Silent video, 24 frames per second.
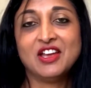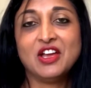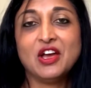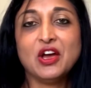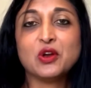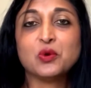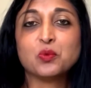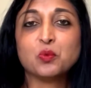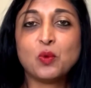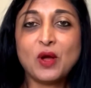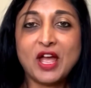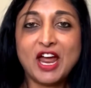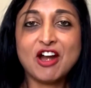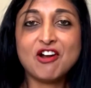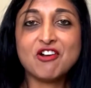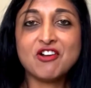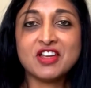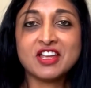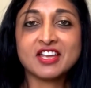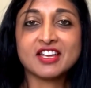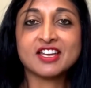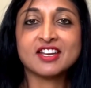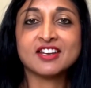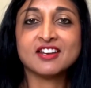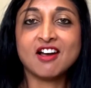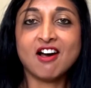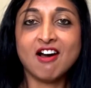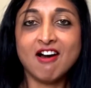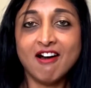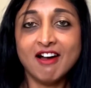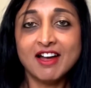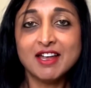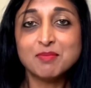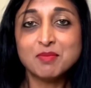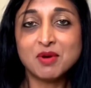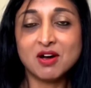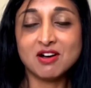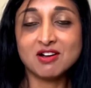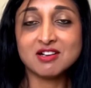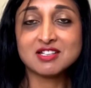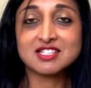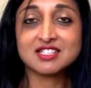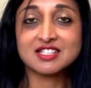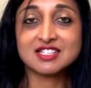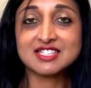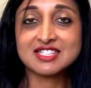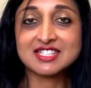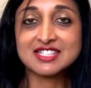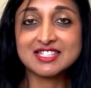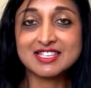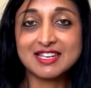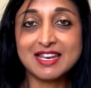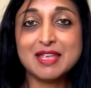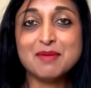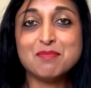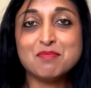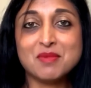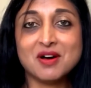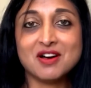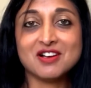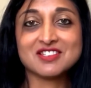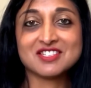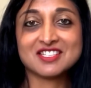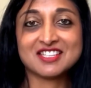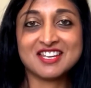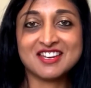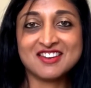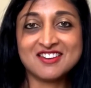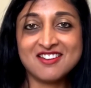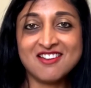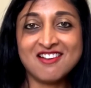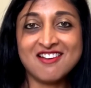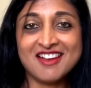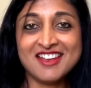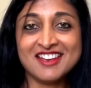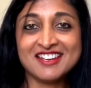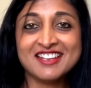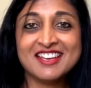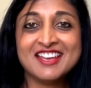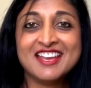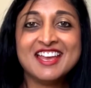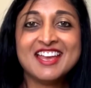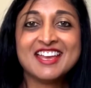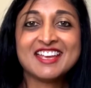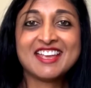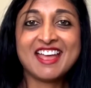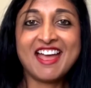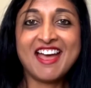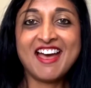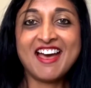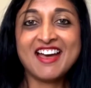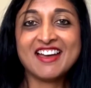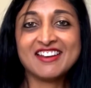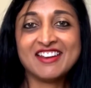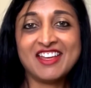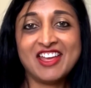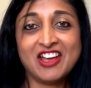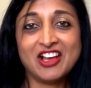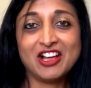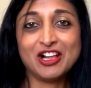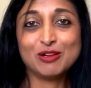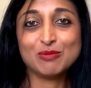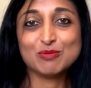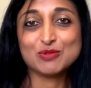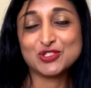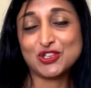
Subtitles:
And wearing an eye mask, a sleep mask at night, can help.